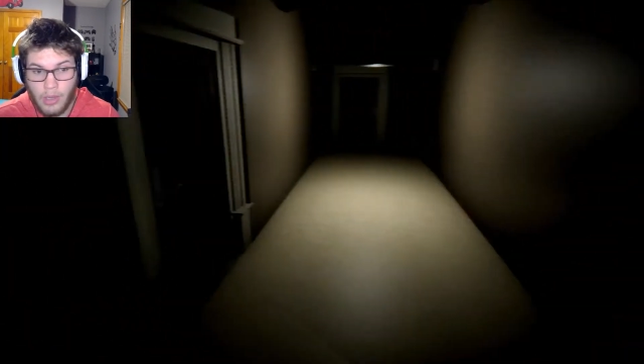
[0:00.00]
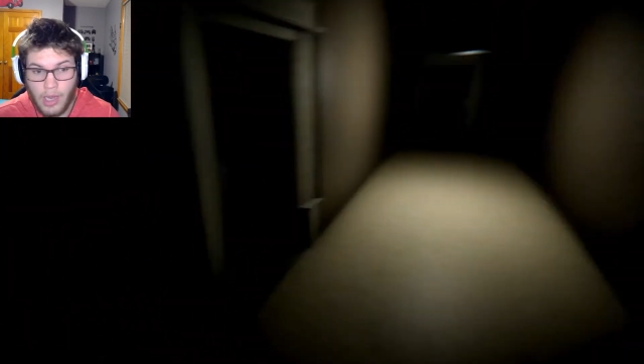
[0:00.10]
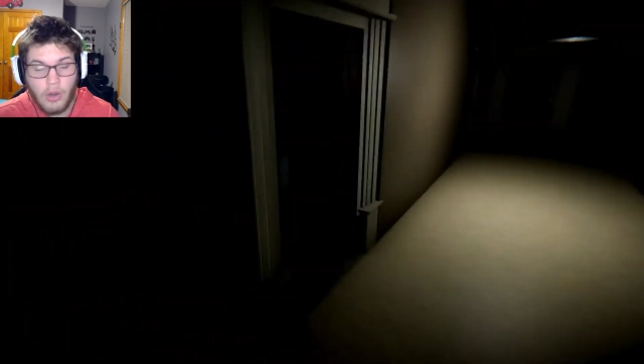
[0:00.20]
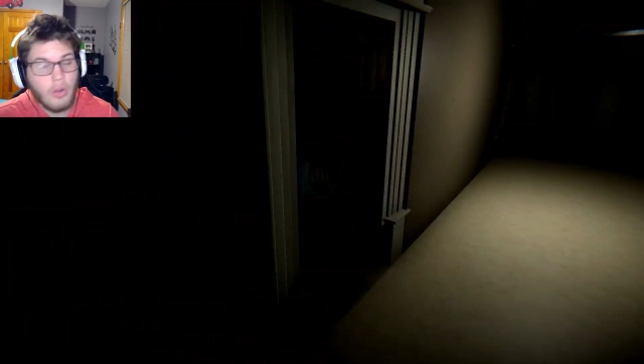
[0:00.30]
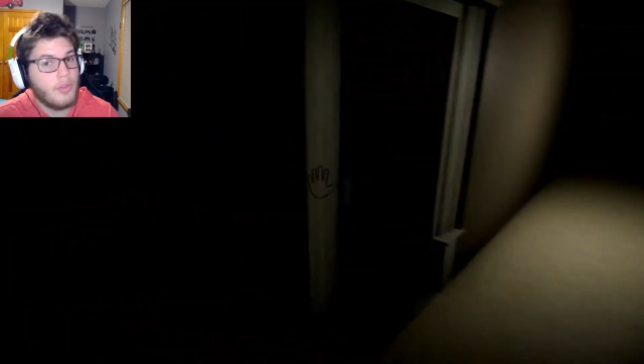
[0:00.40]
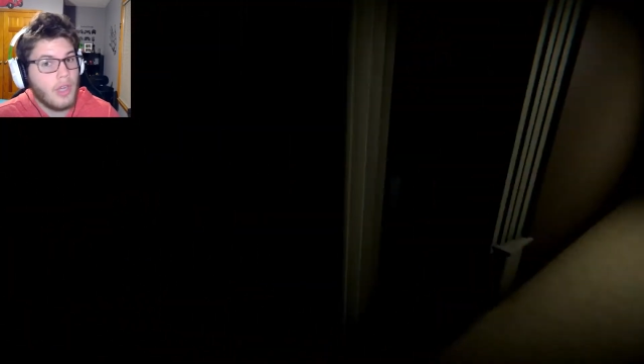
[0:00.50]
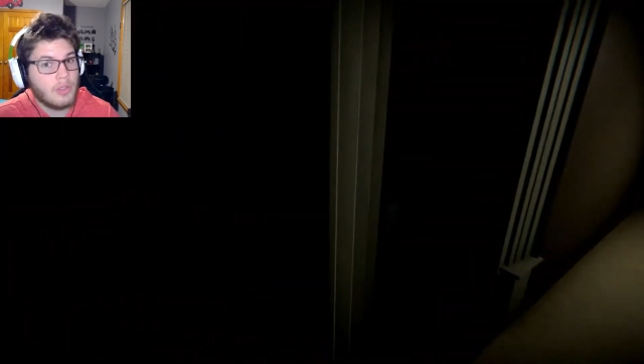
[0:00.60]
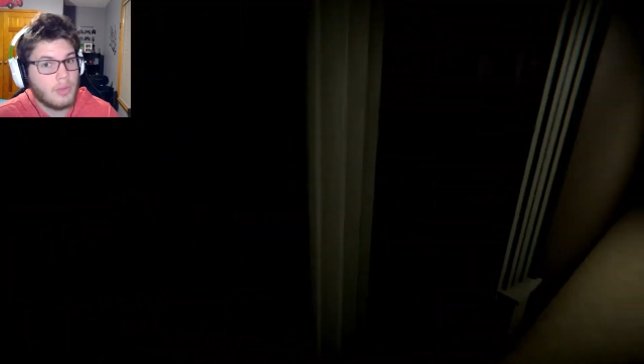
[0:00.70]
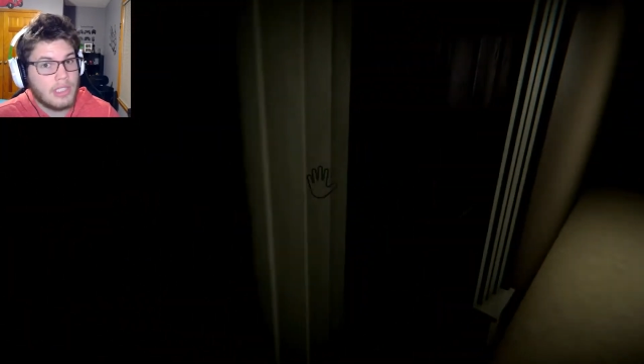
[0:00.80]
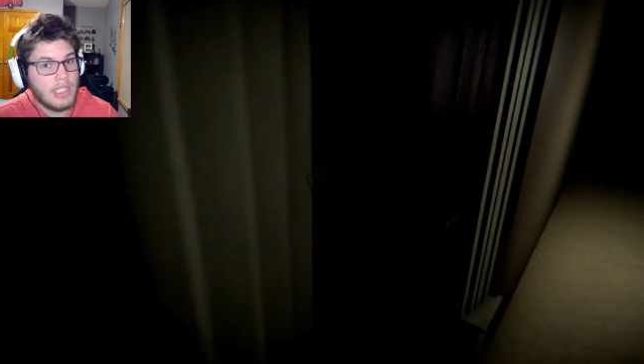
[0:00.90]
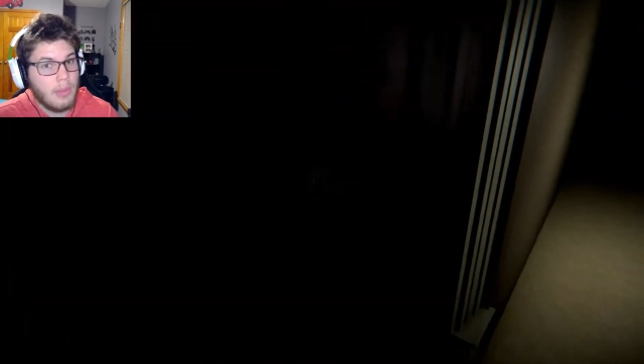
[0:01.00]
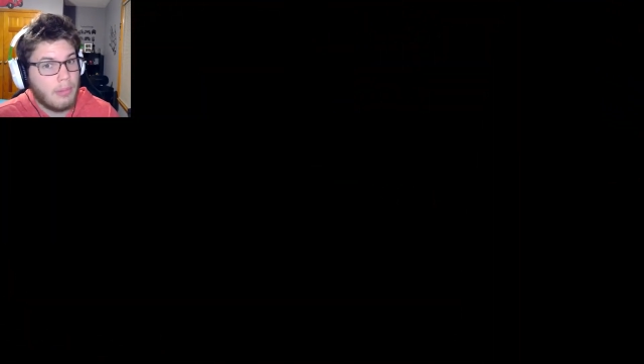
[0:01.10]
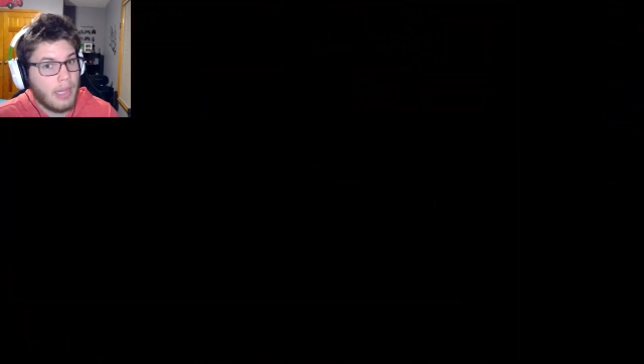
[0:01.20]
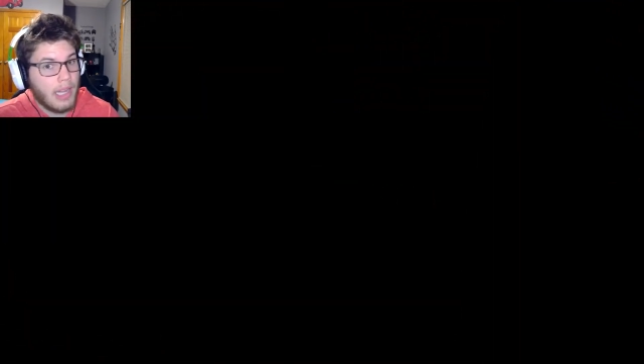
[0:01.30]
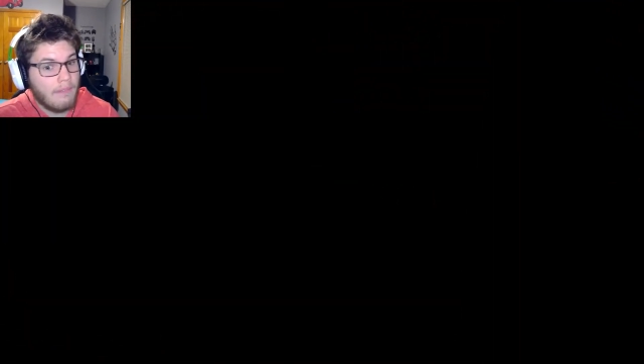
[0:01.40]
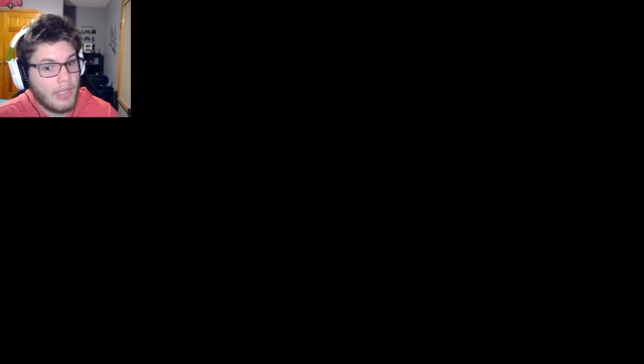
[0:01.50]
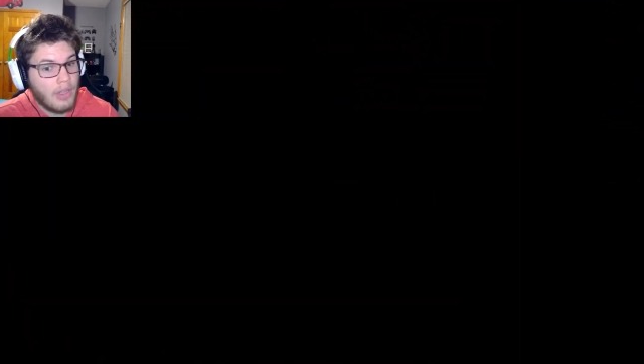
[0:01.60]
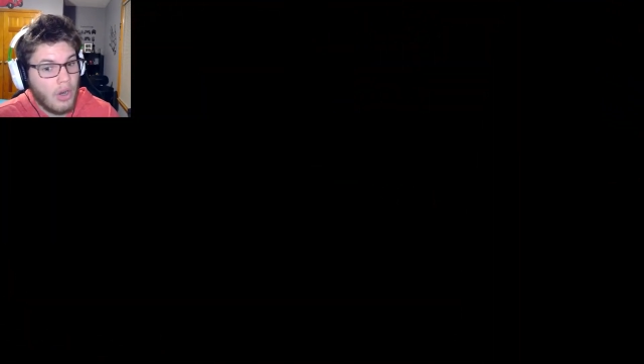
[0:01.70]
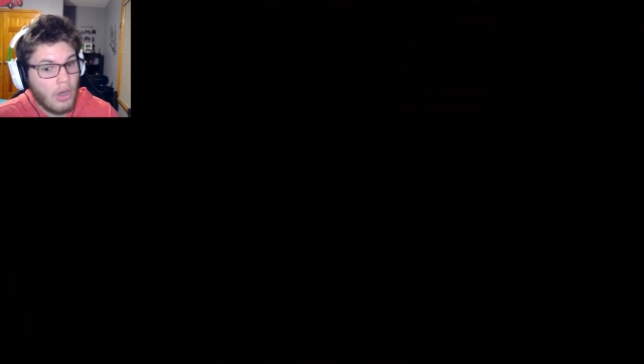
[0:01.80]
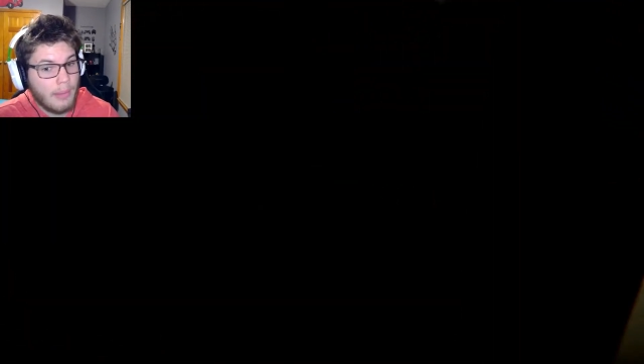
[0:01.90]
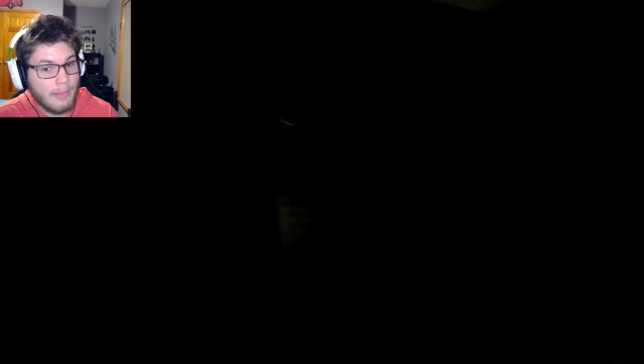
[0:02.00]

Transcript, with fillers: I don't know if you guys want to see me play that in VR.